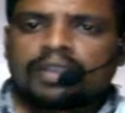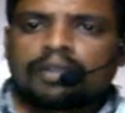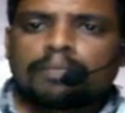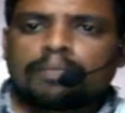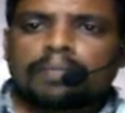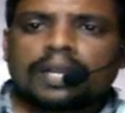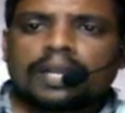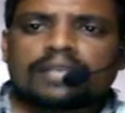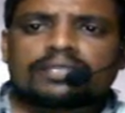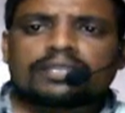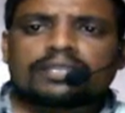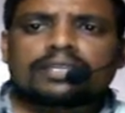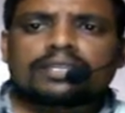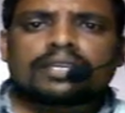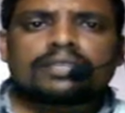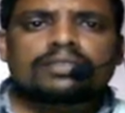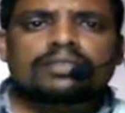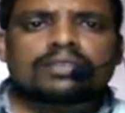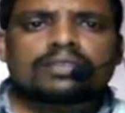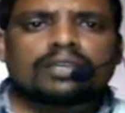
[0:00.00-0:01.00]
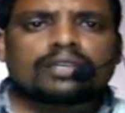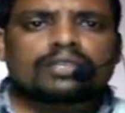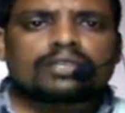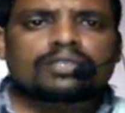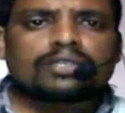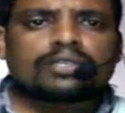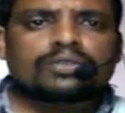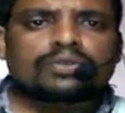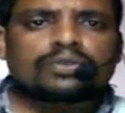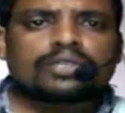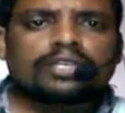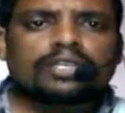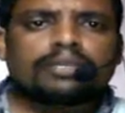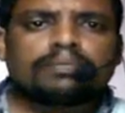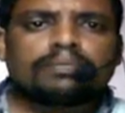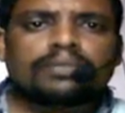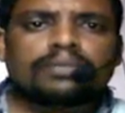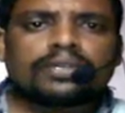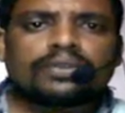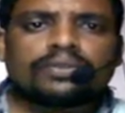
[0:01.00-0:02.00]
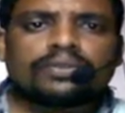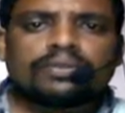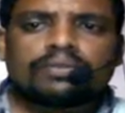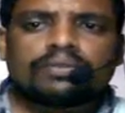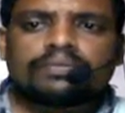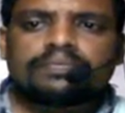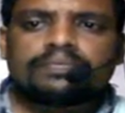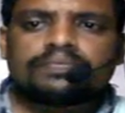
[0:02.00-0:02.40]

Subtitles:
Placenta is connected to the embryo